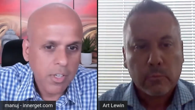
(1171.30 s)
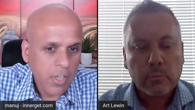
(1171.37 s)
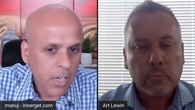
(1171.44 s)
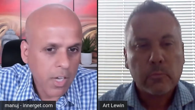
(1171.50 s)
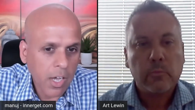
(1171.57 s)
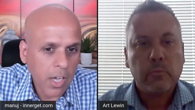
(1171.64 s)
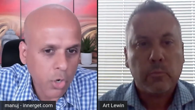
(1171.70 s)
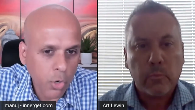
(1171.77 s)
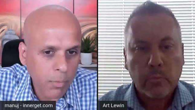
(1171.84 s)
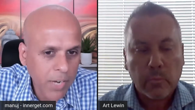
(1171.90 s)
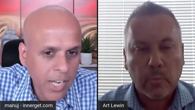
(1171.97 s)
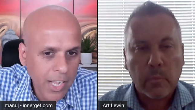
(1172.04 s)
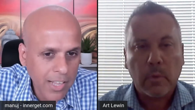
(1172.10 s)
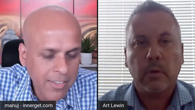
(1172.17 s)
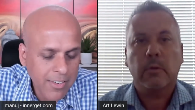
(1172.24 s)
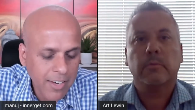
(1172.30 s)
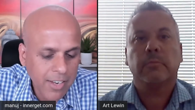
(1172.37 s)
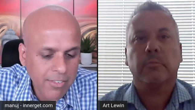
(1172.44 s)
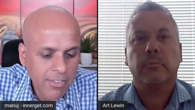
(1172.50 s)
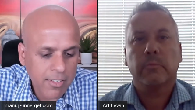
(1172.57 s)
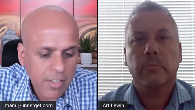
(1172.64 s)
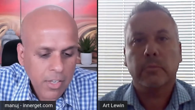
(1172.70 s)
Speaker 1: uh, global health
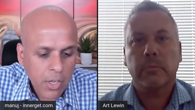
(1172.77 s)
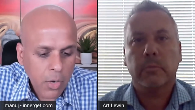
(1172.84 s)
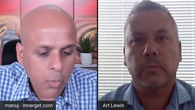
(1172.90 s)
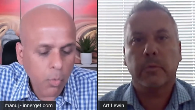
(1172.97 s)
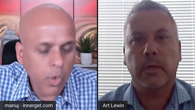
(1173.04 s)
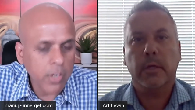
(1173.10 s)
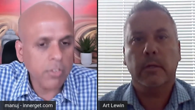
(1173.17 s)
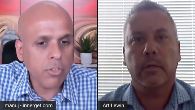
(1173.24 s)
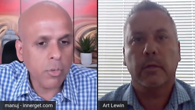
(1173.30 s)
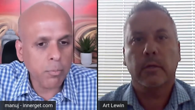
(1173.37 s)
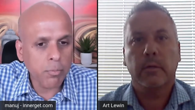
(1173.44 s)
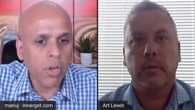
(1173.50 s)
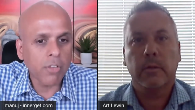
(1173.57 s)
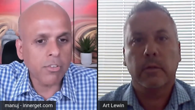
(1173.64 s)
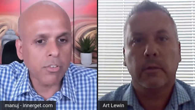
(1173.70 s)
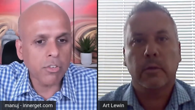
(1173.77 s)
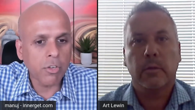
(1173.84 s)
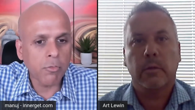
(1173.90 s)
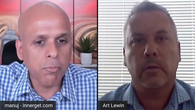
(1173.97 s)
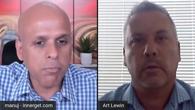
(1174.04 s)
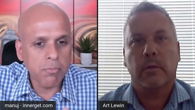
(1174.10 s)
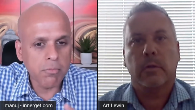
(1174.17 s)
crisis? What is your process
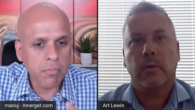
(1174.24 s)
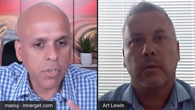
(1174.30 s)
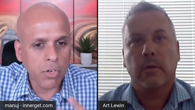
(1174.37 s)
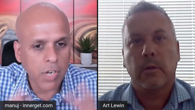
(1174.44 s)
of you know